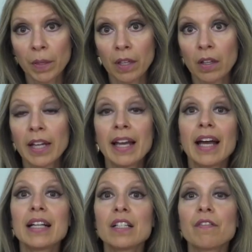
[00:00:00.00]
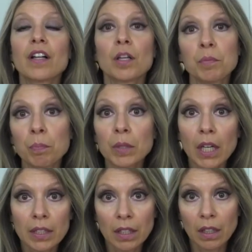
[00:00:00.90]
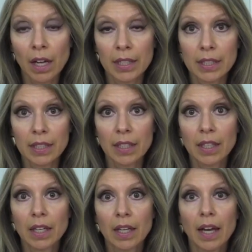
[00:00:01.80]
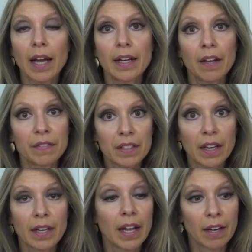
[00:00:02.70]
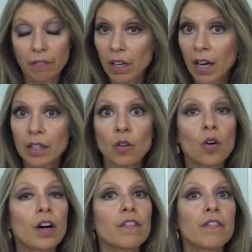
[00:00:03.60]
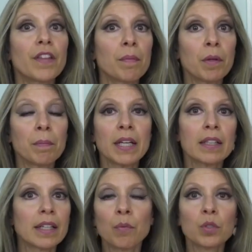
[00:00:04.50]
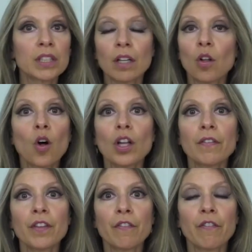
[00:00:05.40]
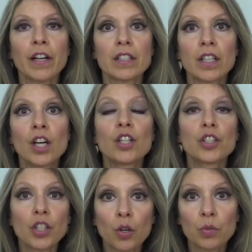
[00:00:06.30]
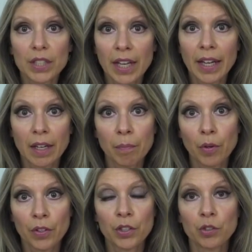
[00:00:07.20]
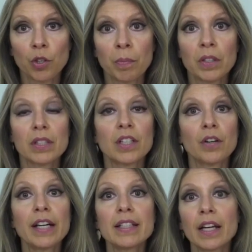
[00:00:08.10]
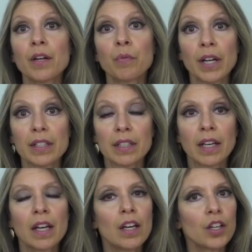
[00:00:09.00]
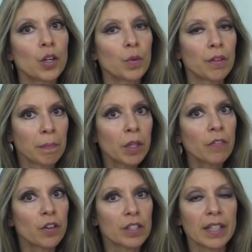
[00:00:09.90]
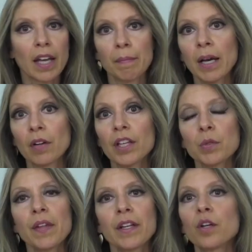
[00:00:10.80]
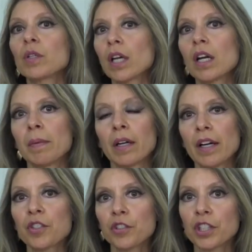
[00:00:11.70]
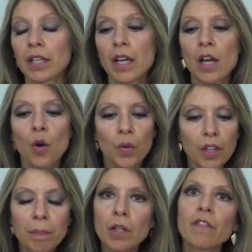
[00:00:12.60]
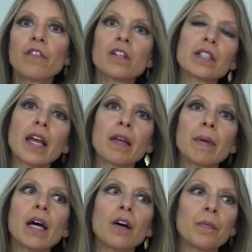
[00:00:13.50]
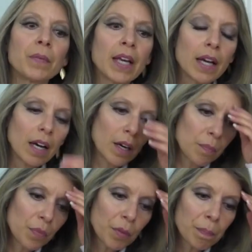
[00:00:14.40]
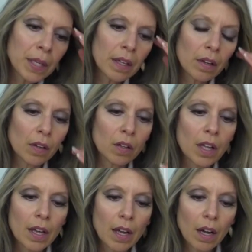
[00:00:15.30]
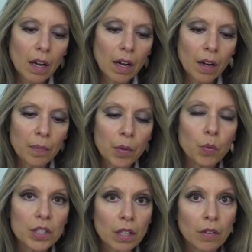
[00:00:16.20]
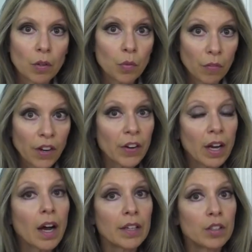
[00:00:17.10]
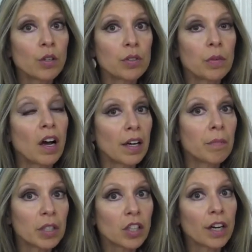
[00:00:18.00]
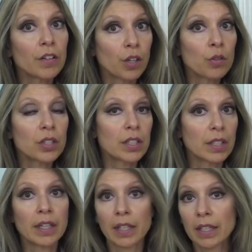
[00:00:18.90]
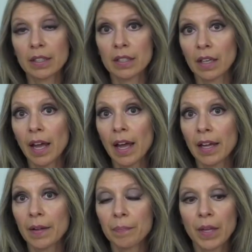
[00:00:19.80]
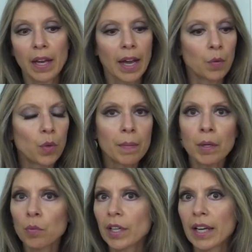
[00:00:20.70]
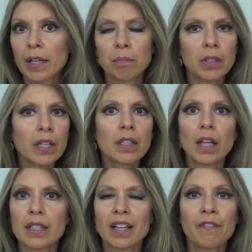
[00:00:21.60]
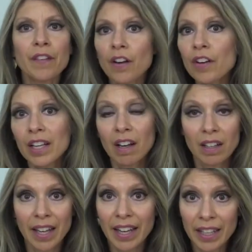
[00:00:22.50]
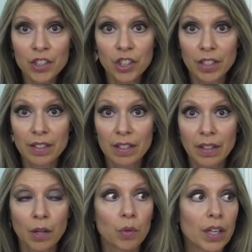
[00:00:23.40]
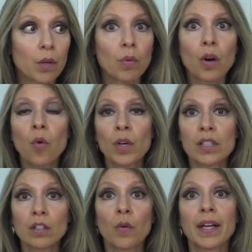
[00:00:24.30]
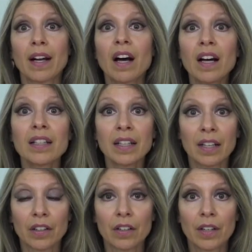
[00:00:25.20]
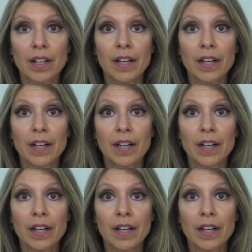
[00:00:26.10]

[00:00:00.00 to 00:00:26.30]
pill and developed blood clots and have said and have gotten off of them immediately and will tell all of their friends don't take birth control pills. There is a risk. You know, when the pill first came out, that's why they know a lot about estrogen. When the pill first came out, um, the pill um, was very high dose, high, much higher doses than it is today. And women were getting blood clots at very young ages. And they were like, whoa, what's going on here?